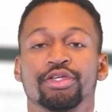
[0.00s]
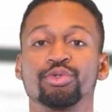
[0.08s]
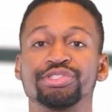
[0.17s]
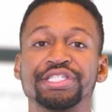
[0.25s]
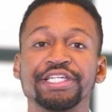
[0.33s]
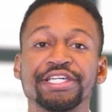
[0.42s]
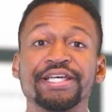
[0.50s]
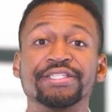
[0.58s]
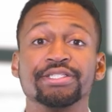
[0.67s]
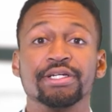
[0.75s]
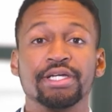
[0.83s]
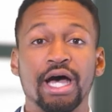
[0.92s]
You see,
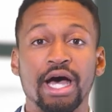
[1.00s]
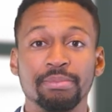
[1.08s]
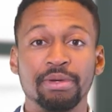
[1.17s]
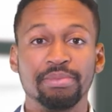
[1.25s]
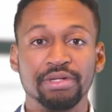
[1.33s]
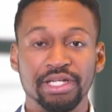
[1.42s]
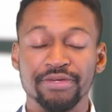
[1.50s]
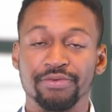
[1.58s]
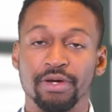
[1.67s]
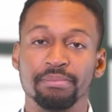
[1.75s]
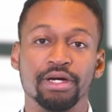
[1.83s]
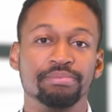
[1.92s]
it's a common belief
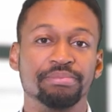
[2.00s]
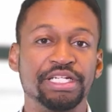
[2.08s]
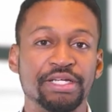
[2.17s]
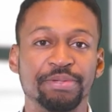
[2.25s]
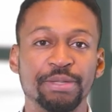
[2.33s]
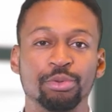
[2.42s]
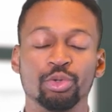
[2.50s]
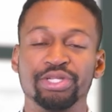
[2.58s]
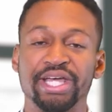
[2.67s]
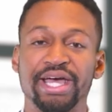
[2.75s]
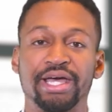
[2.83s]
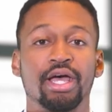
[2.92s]
among many people
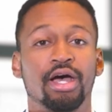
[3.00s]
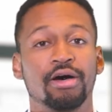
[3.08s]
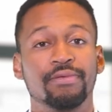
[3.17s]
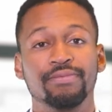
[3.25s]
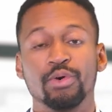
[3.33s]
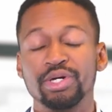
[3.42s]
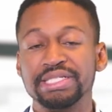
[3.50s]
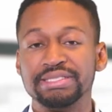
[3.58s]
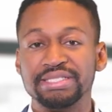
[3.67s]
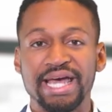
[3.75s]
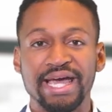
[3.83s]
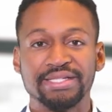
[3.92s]
that avoiding
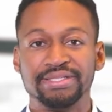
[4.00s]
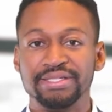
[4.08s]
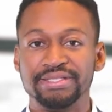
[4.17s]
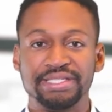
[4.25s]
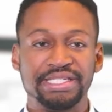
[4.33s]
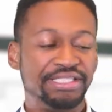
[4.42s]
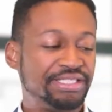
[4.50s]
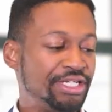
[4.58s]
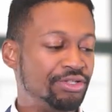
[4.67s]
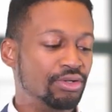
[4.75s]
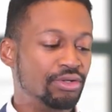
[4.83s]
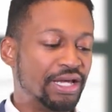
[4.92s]
taxes is
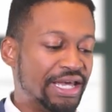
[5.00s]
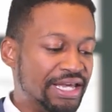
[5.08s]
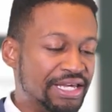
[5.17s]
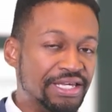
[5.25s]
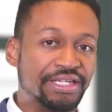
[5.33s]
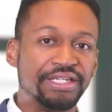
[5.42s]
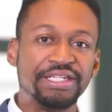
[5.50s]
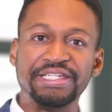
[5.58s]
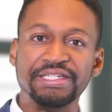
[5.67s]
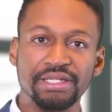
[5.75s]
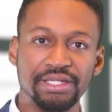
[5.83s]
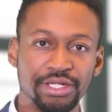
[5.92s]
either A,
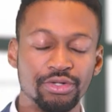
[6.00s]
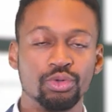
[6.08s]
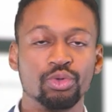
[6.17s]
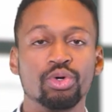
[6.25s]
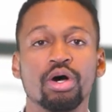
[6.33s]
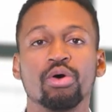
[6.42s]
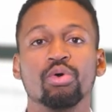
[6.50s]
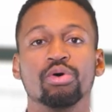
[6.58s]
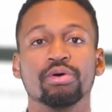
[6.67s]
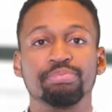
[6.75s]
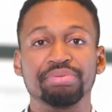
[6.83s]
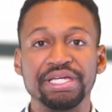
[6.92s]
illegal
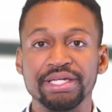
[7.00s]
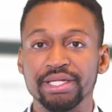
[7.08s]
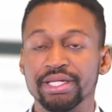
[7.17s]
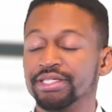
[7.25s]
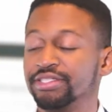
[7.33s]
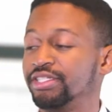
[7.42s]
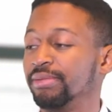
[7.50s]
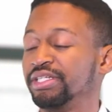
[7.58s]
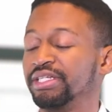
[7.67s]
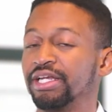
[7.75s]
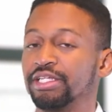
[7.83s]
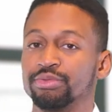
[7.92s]
or B,
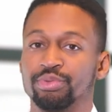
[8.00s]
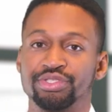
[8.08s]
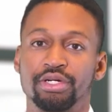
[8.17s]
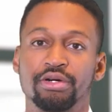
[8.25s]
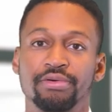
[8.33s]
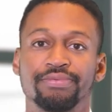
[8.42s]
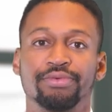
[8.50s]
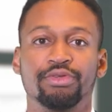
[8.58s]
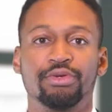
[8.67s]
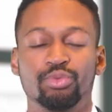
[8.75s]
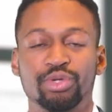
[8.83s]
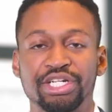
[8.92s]
something that is reserved for
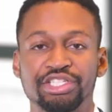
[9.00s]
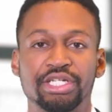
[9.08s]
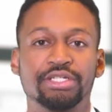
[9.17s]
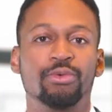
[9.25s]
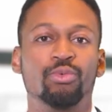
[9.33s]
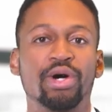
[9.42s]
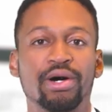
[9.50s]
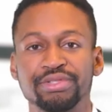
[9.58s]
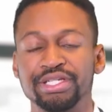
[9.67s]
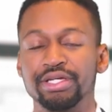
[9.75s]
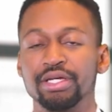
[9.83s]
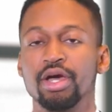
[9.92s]
the rich and the
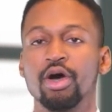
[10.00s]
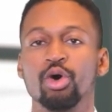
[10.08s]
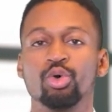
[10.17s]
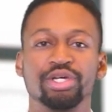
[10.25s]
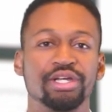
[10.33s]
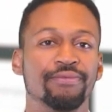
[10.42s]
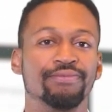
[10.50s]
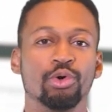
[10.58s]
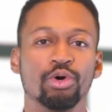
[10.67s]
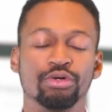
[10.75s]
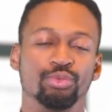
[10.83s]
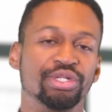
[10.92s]
wealthy who can
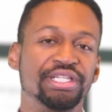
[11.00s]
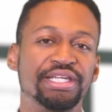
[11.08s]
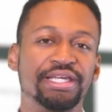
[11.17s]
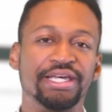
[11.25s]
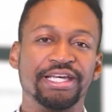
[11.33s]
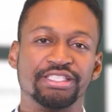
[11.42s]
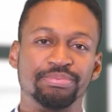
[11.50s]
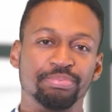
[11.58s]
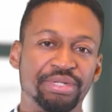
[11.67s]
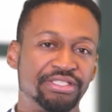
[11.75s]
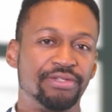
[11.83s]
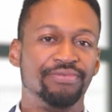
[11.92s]
afford really
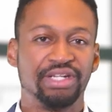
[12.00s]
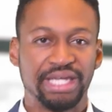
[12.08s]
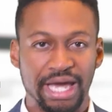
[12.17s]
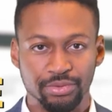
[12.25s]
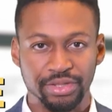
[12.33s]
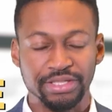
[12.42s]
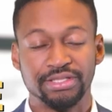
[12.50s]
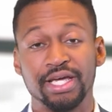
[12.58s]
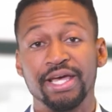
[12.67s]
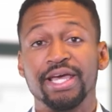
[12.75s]
expensive accountants?